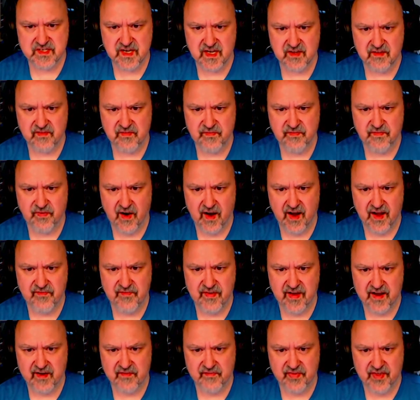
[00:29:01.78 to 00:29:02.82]
takes 5
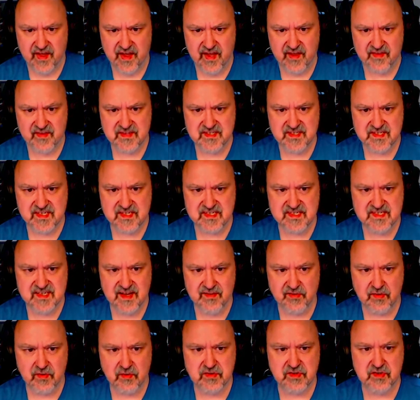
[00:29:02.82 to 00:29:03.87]
out of there. The 6,
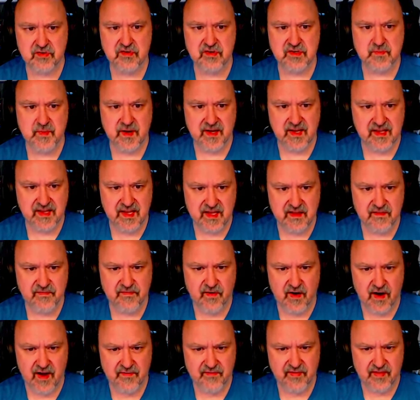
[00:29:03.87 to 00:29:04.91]
7 looks across, making that the
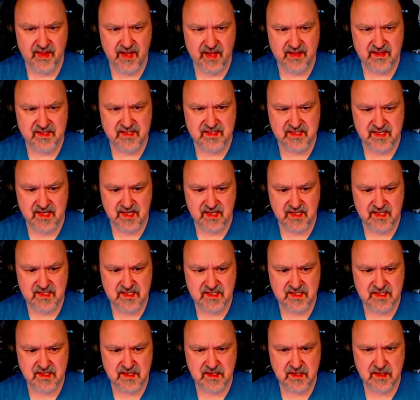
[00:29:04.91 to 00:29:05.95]
5 and that the
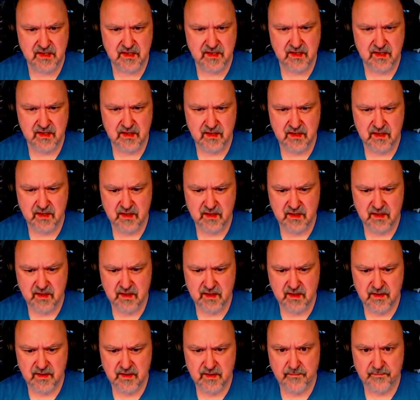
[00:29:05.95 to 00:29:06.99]
6.
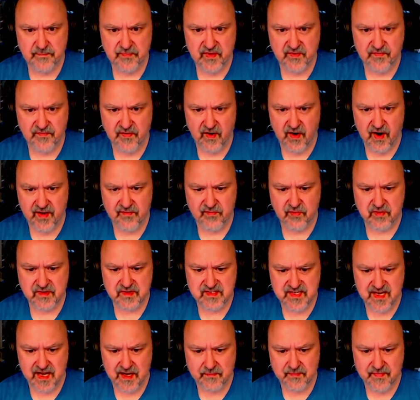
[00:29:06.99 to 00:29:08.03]
The 5 looks
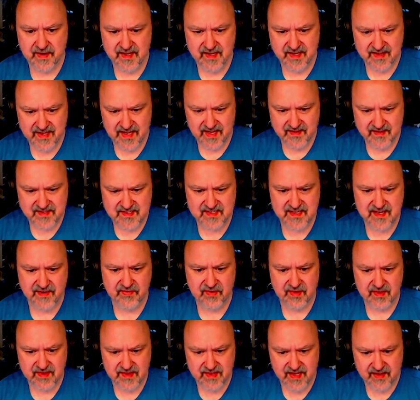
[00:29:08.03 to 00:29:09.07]
down, making that the
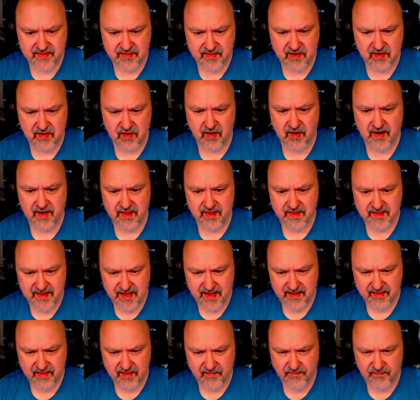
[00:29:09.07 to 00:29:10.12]
7, that the 9,
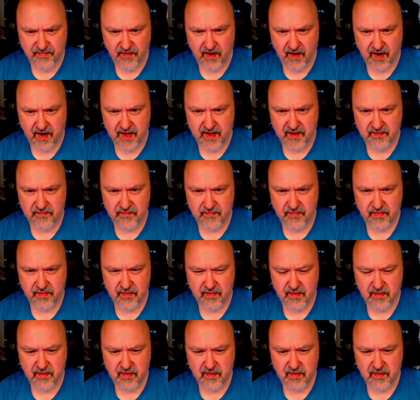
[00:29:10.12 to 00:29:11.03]
that the 5.